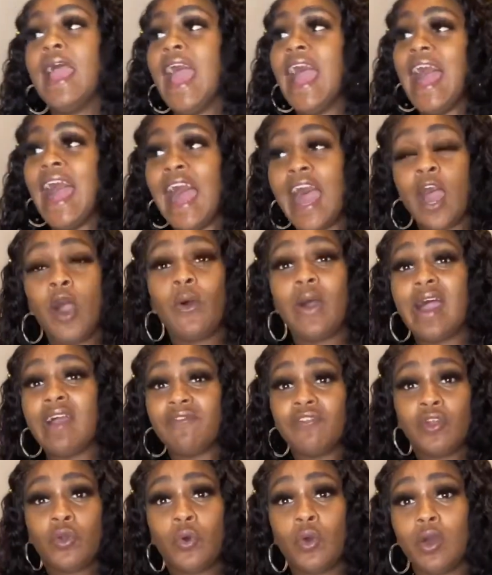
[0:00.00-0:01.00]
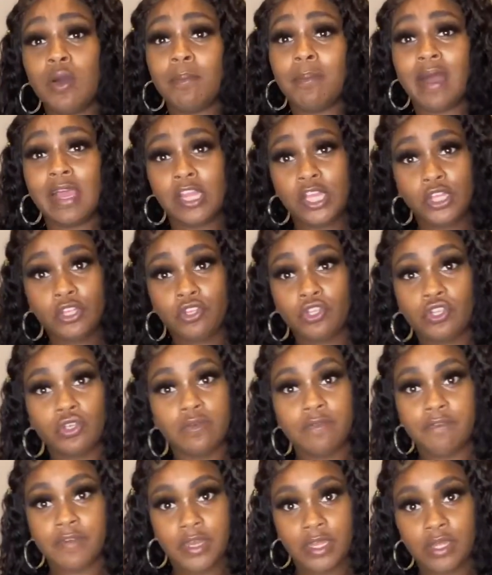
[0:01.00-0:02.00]
how I record my
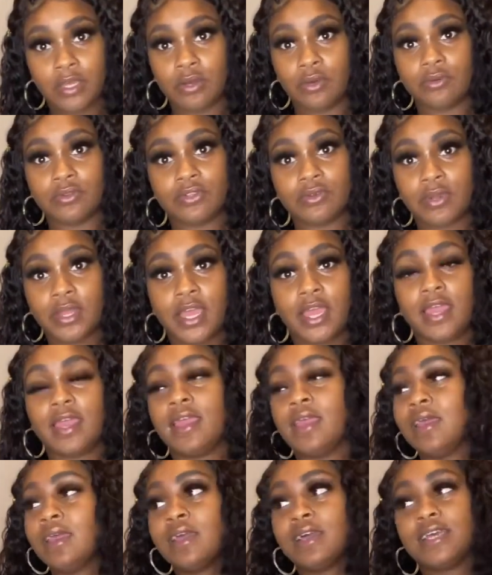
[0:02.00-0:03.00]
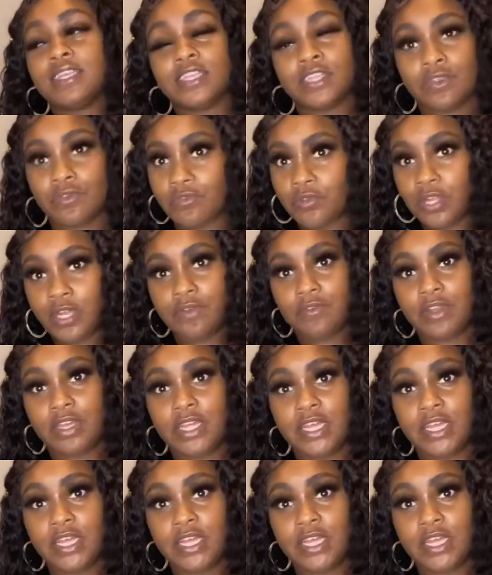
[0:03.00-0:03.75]
YouTube videos, okay? Because it's really, really